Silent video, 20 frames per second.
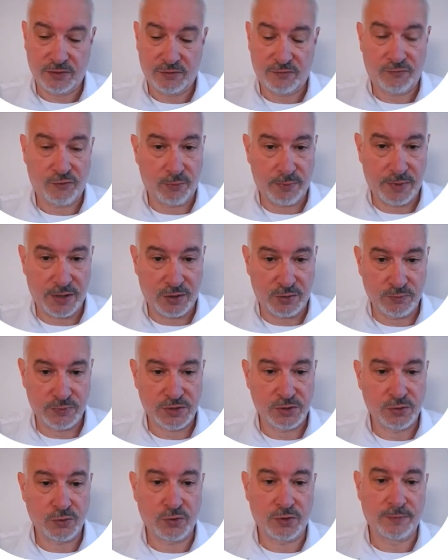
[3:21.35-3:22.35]
from Ohm's
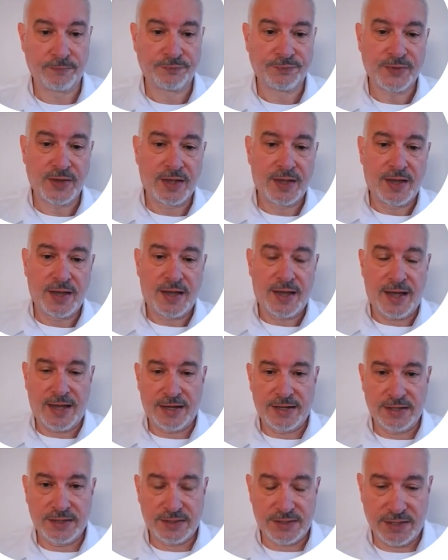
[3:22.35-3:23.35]
law,
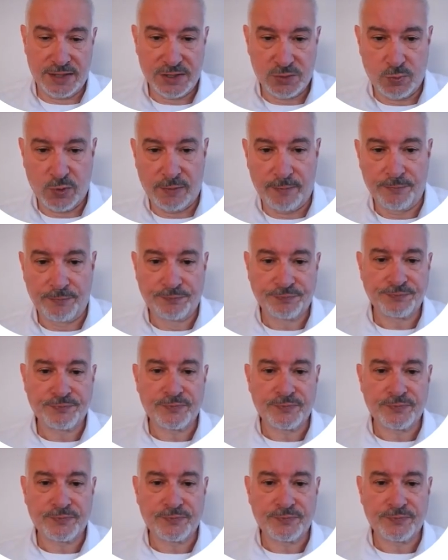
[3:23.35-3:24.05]
and it's this one.